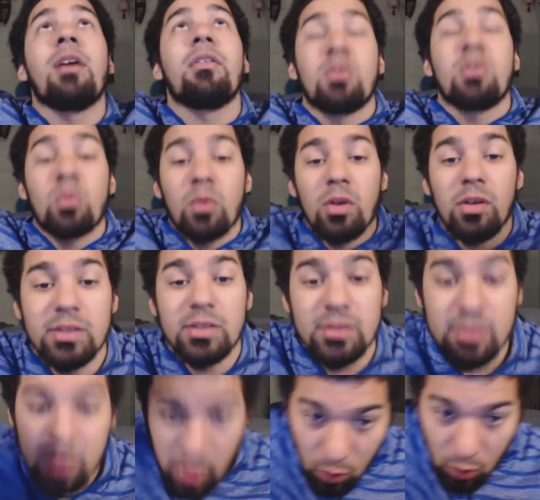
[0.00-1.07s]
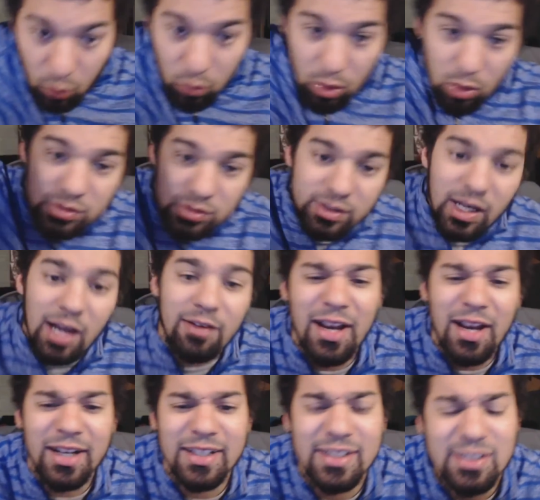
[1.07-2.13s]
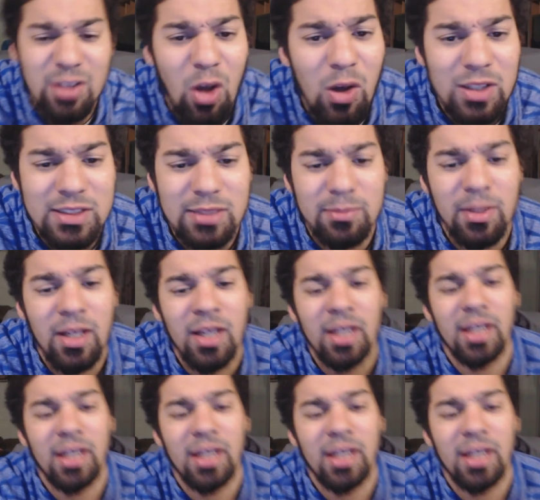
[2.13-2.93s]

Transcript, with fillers: out of this world. It's, woo, skyrocketed. It's awesome.